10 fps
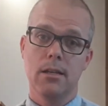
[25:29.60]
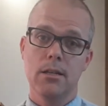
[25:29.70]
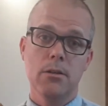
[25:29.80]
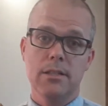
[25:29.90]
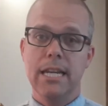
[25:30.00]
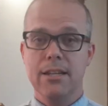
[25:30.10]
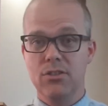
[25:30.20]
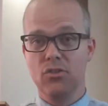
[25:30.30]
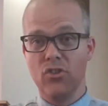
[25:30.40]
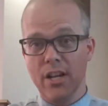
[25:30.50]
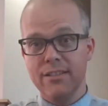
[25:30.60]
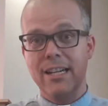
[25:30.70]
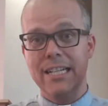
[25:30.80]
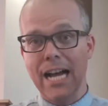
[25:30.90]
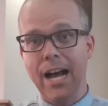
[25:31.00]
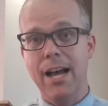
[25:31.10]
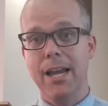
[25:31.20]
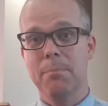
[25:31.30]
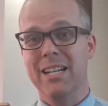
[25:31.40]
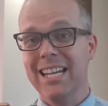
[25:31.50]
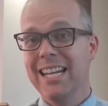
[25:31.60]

You could say he's just a guy, but,